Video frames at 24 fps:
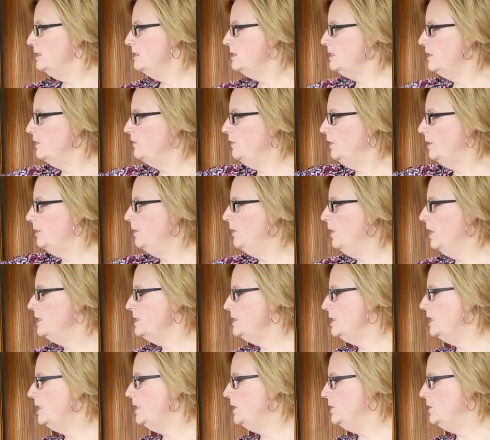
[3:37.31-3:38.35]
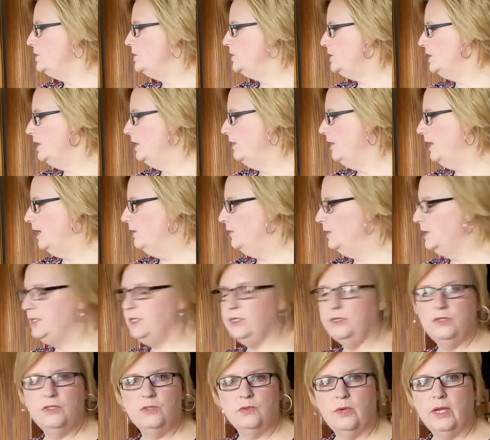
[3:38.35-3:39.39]
So for the prosecution, they would do
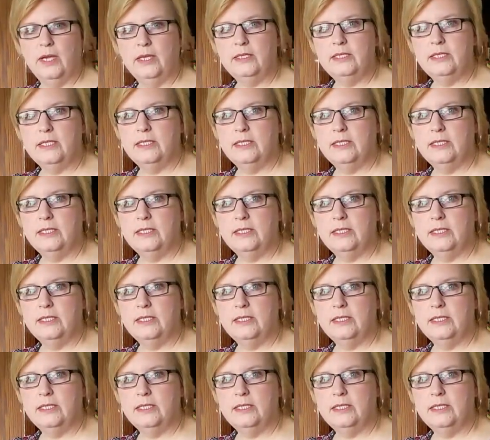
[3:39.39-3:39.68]
direct